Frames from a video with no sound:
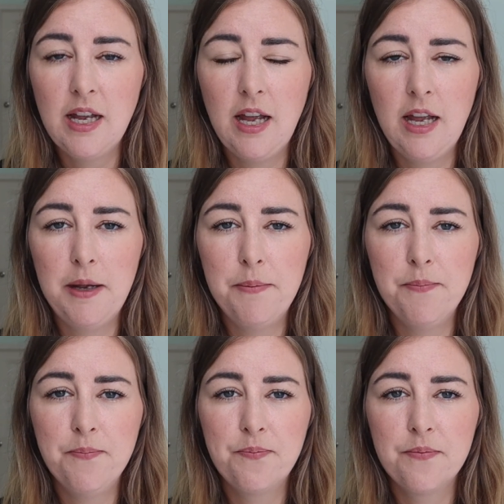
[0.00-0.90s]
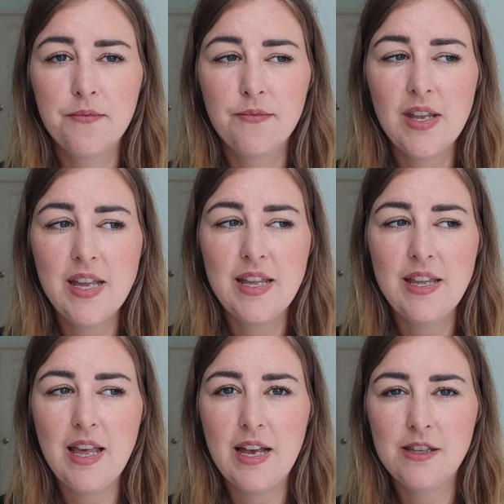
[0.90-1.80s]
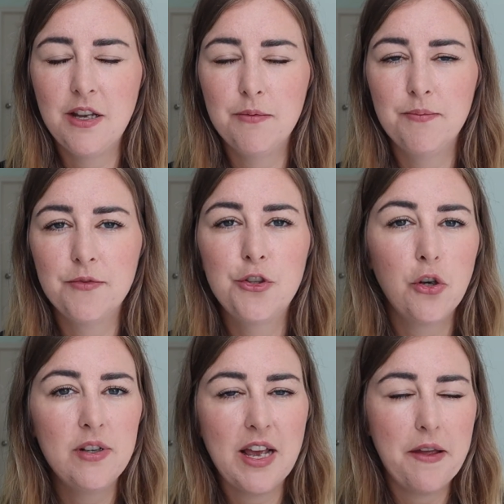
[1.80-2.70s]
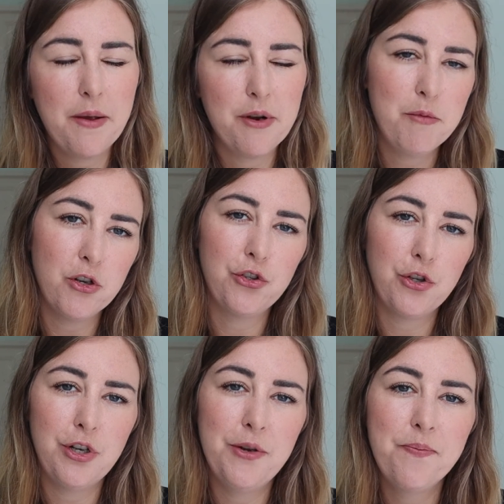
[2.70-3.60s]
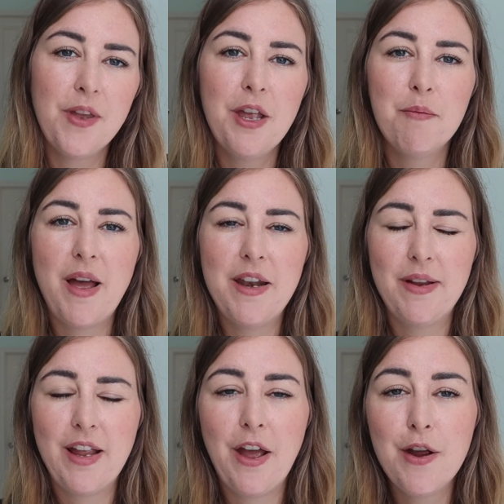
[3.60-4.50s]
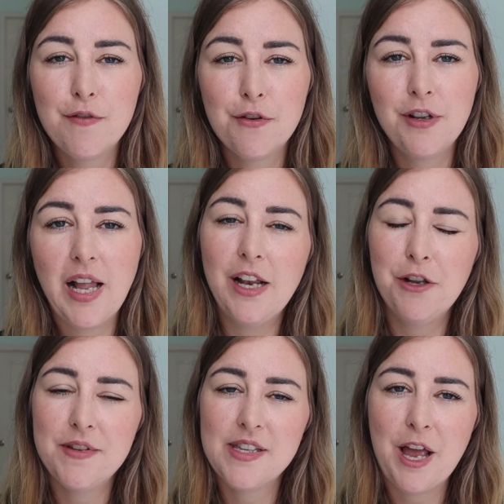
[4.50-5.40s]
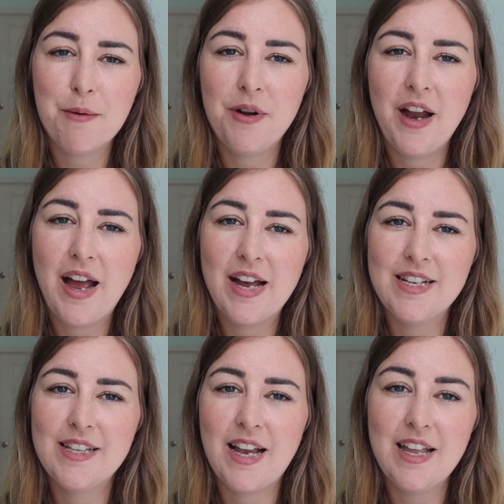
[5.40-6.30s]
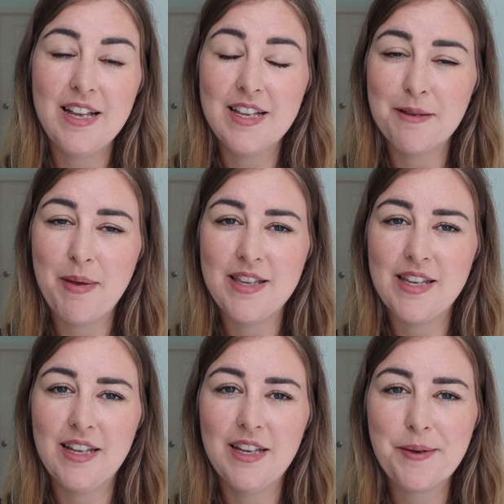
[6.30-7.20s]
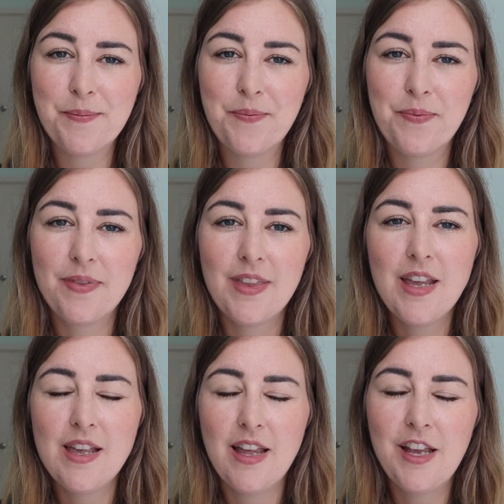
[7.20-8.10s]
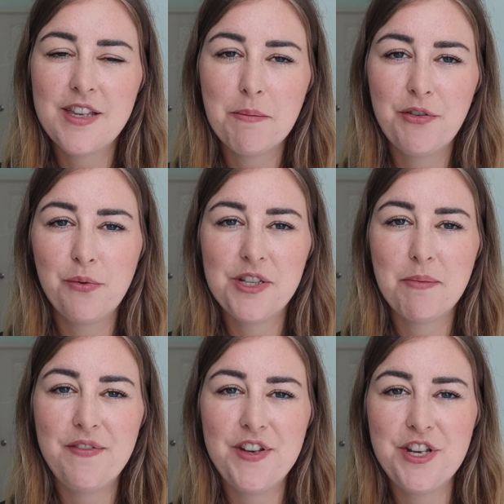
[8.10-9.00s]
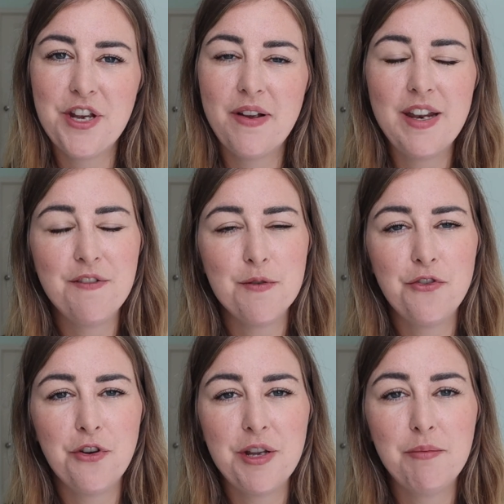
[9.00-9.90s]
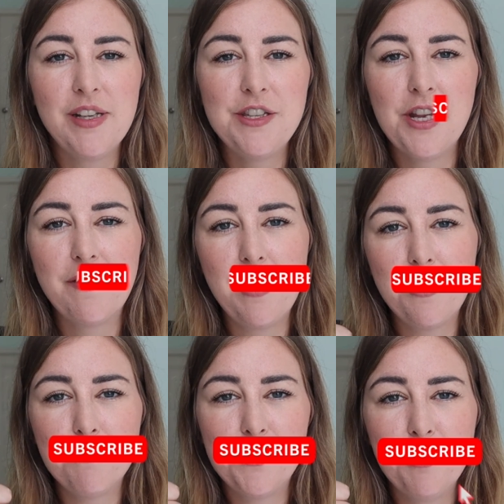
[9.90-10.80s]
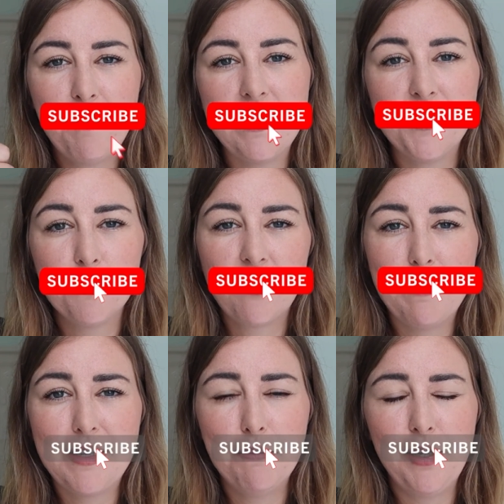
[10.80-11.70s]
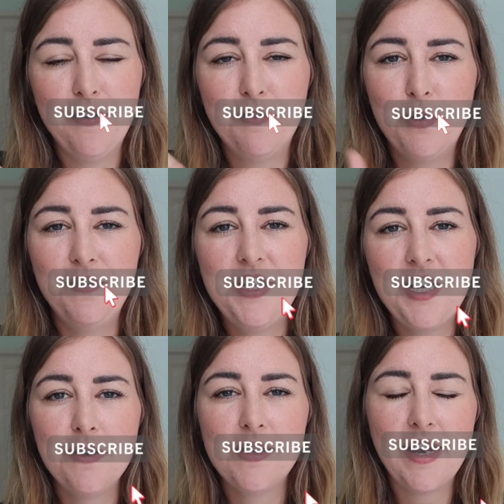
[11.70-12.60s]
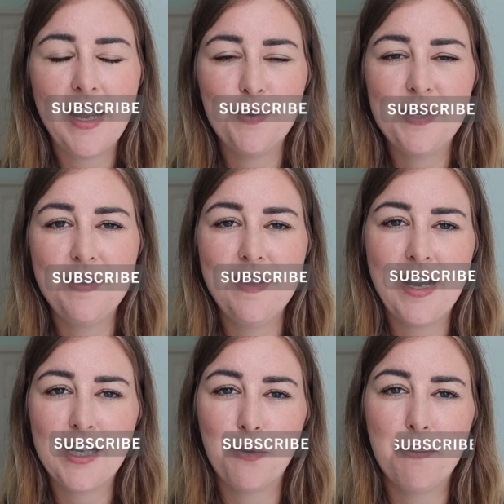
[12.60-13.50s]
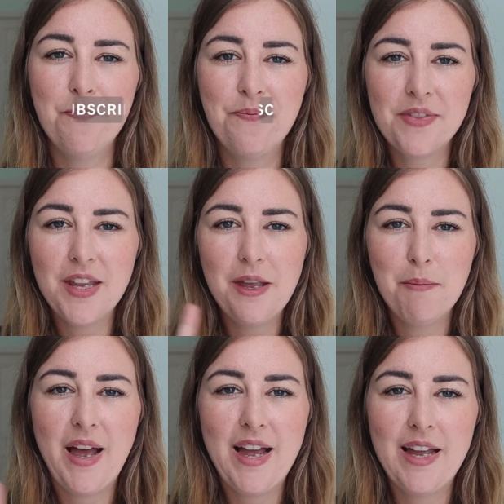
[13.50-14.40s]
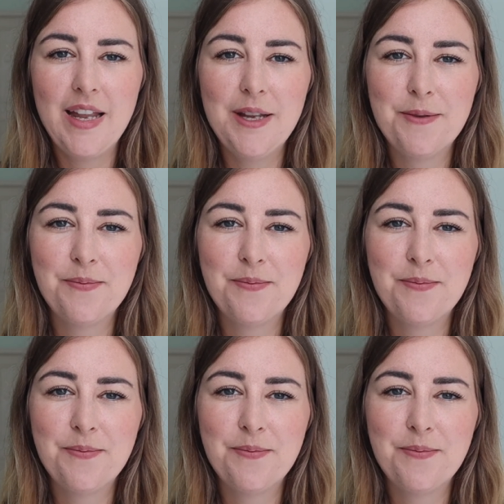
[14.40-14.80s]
Yeah, so jury's out on that one, I'm not sure. But anyway, overall, I love this camera and I think it's amazing. Thank you so much for watching my video, and if you enjoyed it, please do give it a thumbs up and subscribe down below for more videos, and I'll see you in the next one. Bye!